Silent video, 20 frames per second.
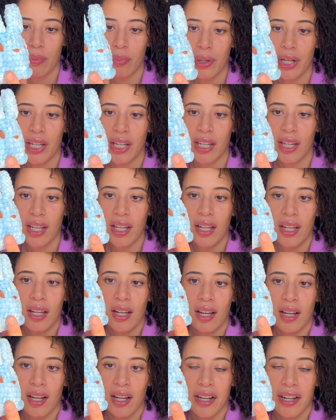But
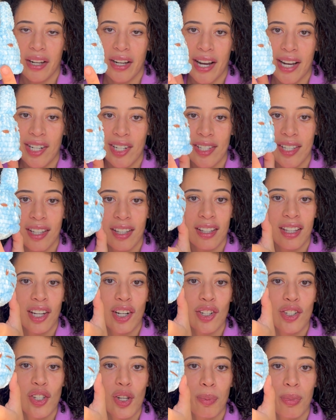I just think they are
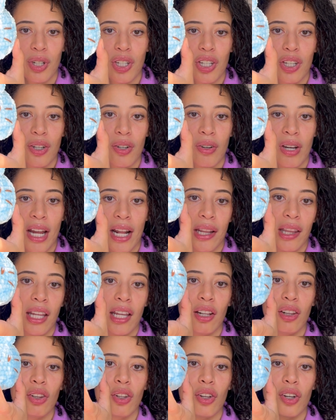super cute, and they
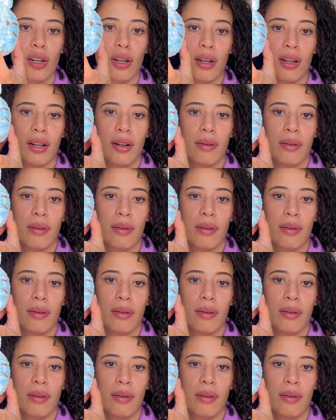look